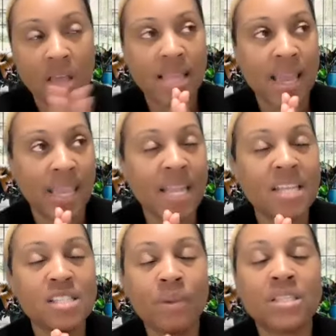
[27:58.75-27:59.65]
Like it
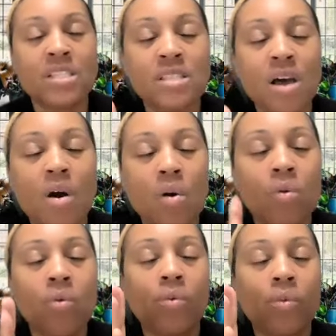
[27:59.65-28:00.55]
has been
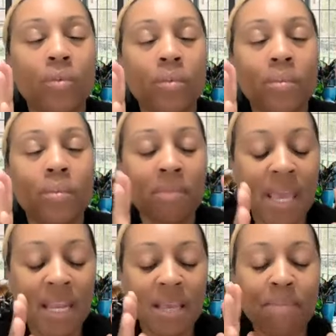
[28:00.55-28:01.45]
so
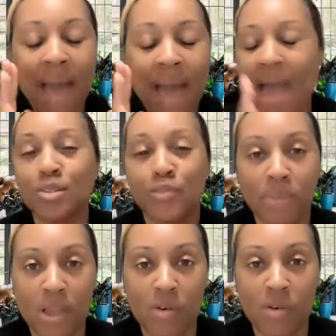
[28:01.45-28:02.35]
many battles for
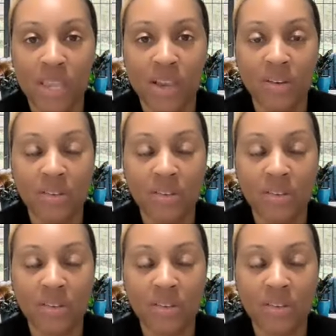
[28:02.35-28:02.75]
me over here.